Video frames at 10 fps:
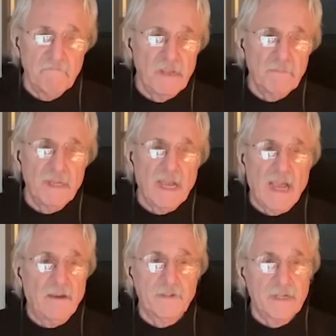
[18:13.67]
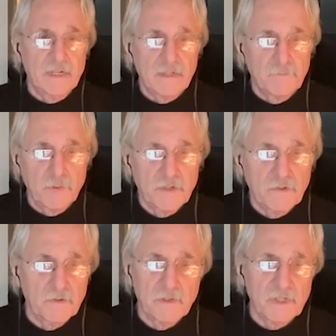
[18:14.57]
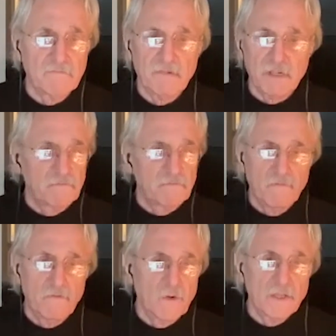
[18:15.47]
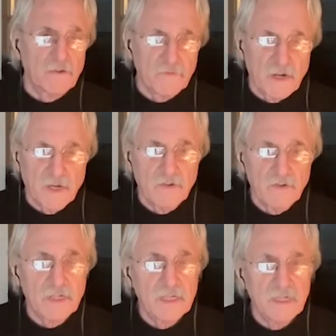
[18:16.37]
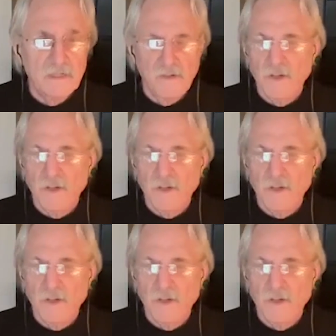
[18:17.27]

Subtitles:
maybe a half a dozen preschools and well over 100 kids.